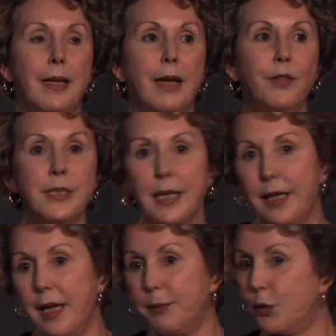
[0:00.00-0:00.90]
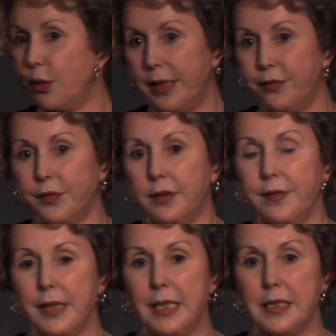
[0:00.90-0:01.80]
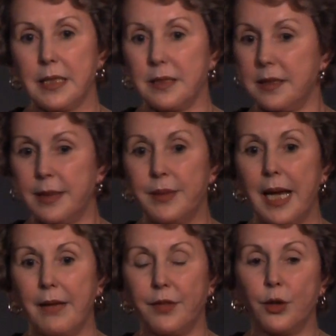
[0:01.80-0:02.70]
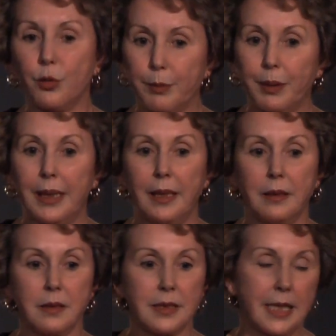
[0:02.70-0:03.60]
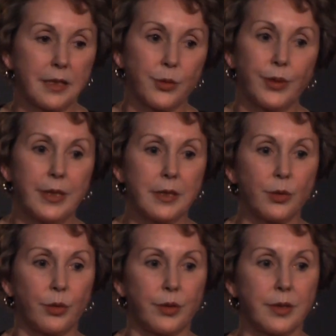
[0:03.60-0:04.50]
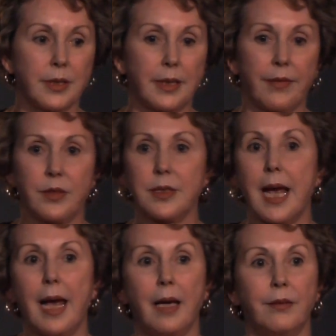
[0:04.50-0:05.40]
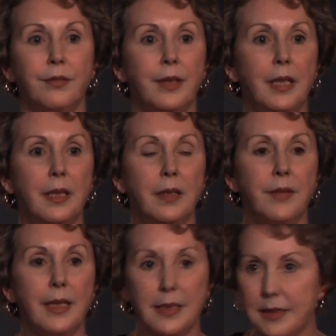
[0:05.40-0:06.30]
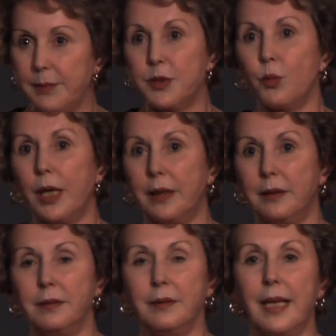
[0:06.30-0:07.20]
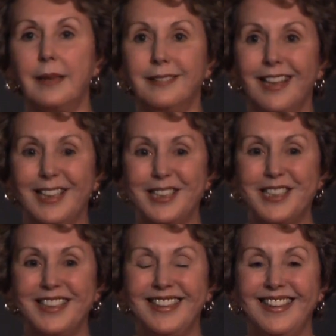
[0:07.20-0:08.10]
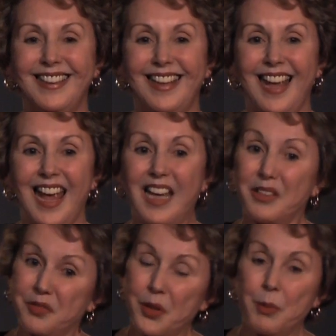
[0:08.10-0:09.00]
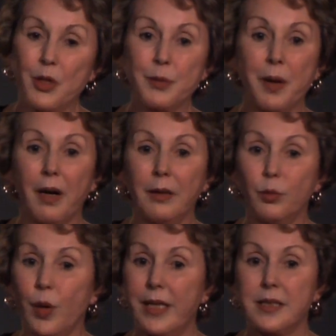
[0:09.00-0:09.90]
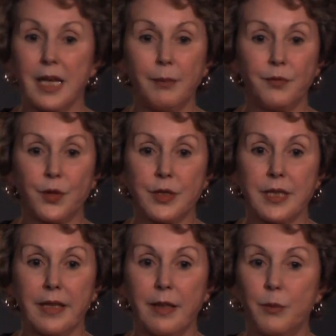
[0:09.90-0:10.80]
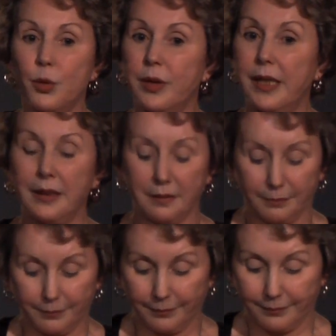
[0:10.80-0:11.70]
And every day I'm grateful that he doesn't seem to have the crippling sensory disorders that others have, that he sleeps well at night, and for the most part wakes up first thing in the morning